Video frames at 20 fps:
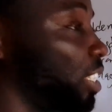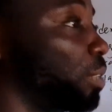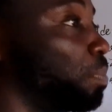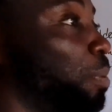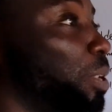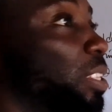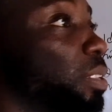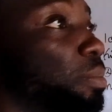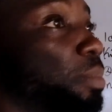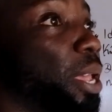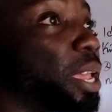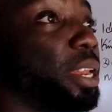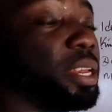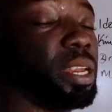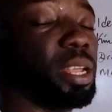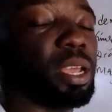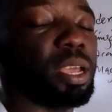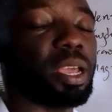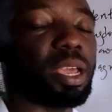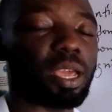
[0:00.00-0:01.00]

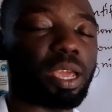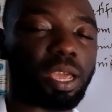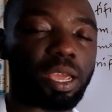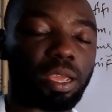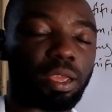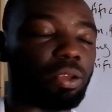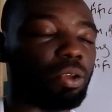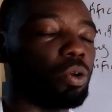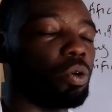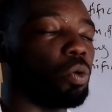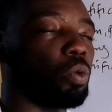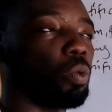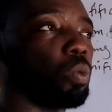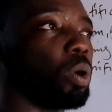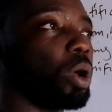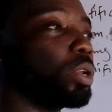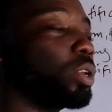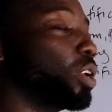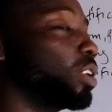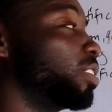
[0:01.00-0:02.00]
specimen A.
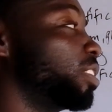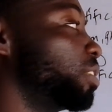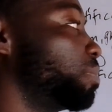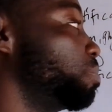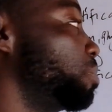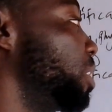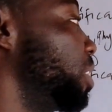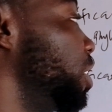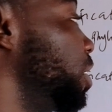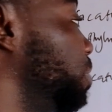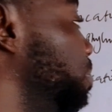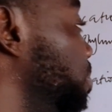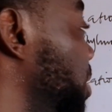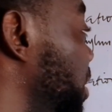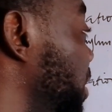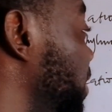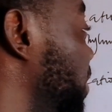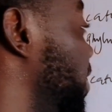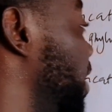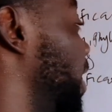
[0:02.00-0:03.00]
What does it mean? It
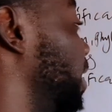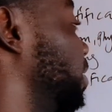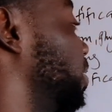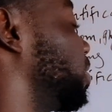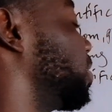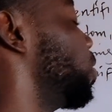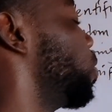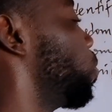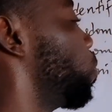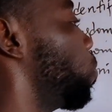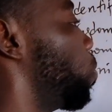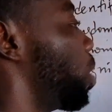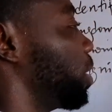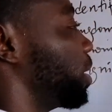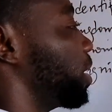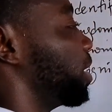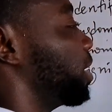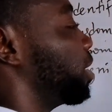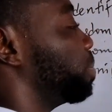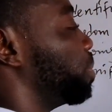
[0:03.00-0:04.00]
means that
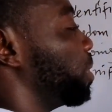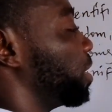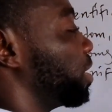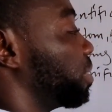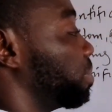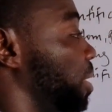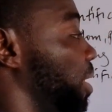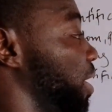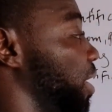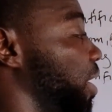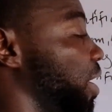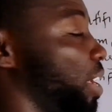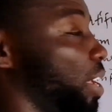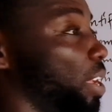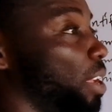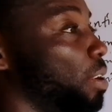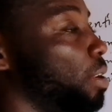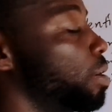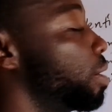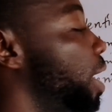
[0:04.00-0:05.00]
what is specimen
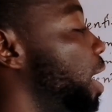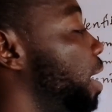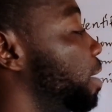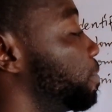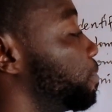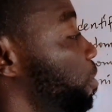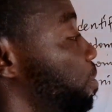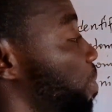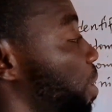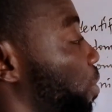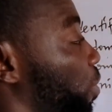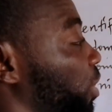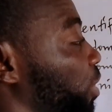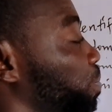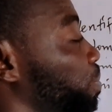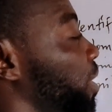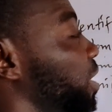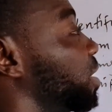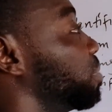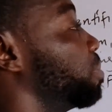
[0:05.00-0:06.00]
A? And from our
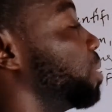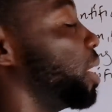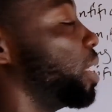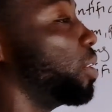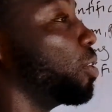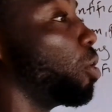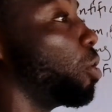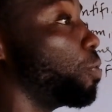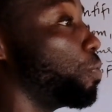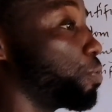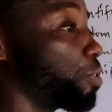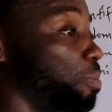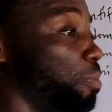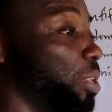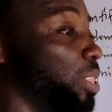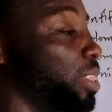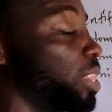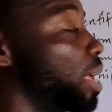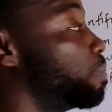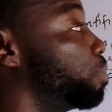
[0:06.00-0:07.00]
specimen, or from
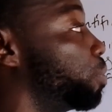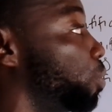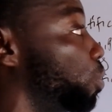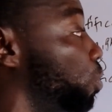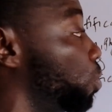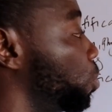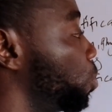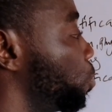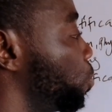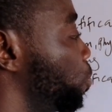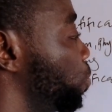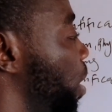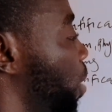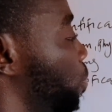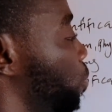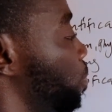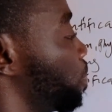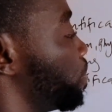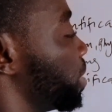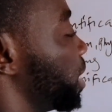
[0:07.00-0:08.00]
the table where
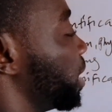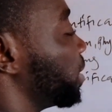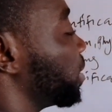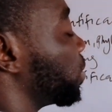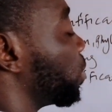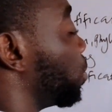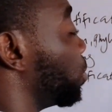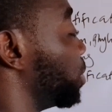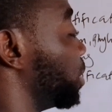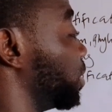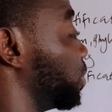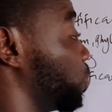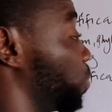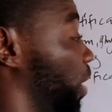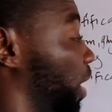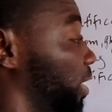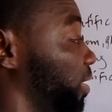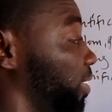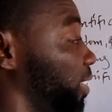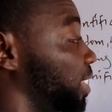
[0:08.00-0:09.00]
we placed all this, we
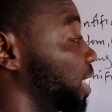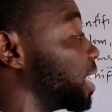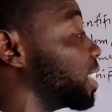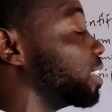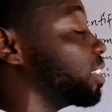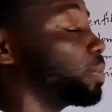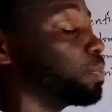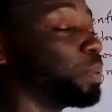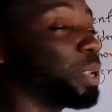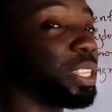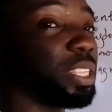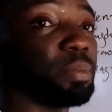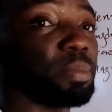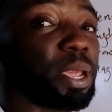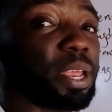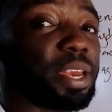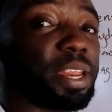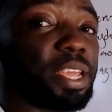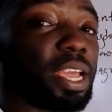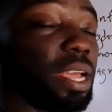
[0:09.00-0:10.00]
can see that the
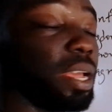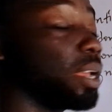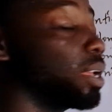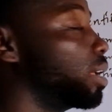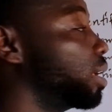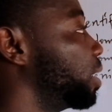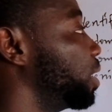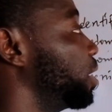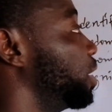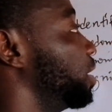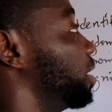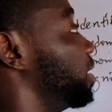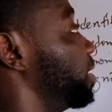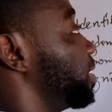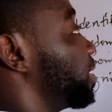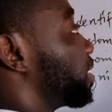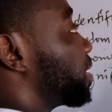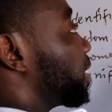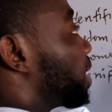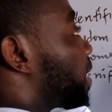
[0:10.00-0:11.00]
specimen here
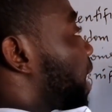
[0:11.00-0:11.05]
is